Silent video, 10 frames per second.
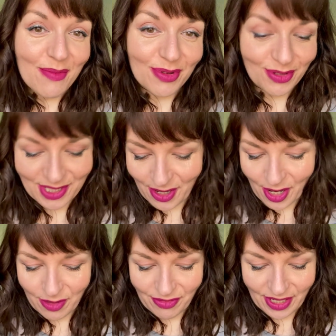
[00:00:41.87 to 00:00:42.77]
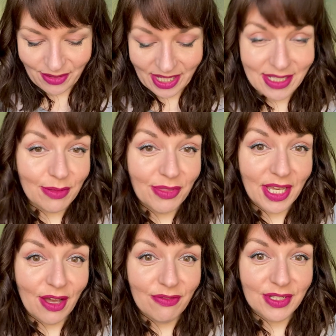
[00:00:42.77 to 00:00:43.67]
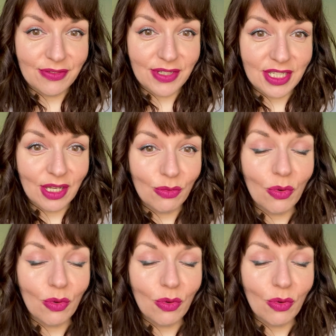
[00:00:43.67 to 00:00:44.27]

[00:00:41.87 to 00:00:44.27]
but also hopefully you'll get something out of this video.